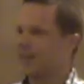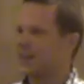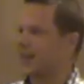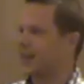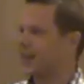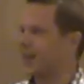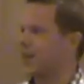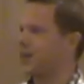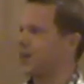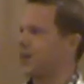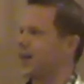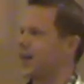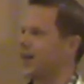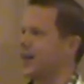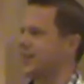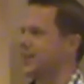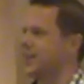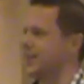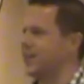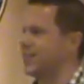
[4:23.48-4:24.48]
that allow that
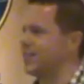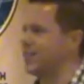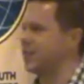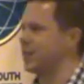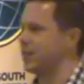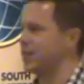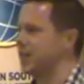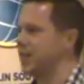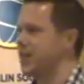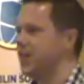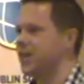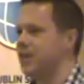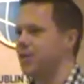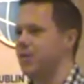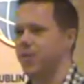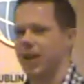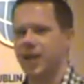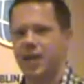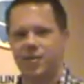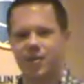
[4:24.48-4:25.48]
access to it. You
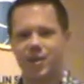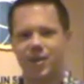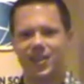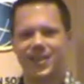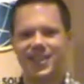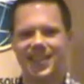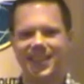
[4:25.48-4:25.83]
may have heard